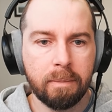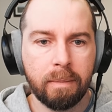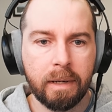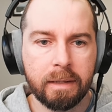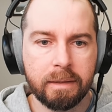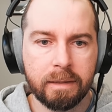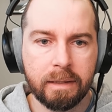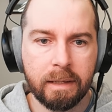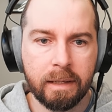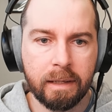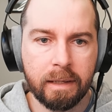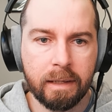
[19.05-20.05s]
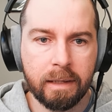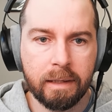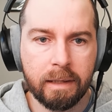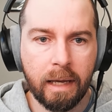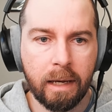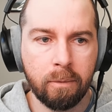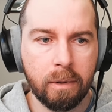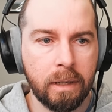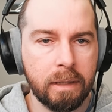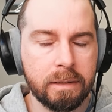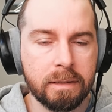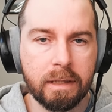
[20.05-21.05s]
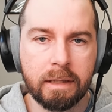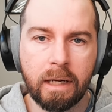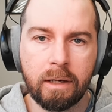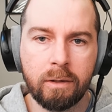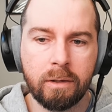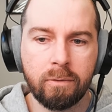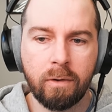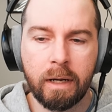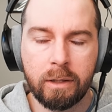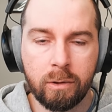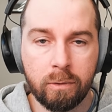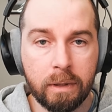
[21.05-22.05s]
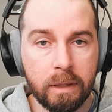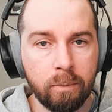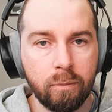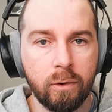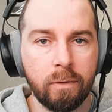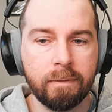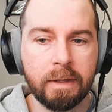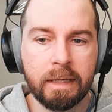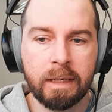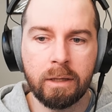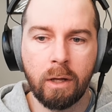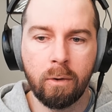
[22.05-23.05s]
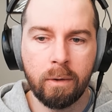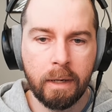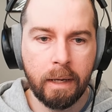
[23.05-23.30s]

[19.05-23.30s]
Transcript: but yeah, we're going to just continue to try to improve the ELO.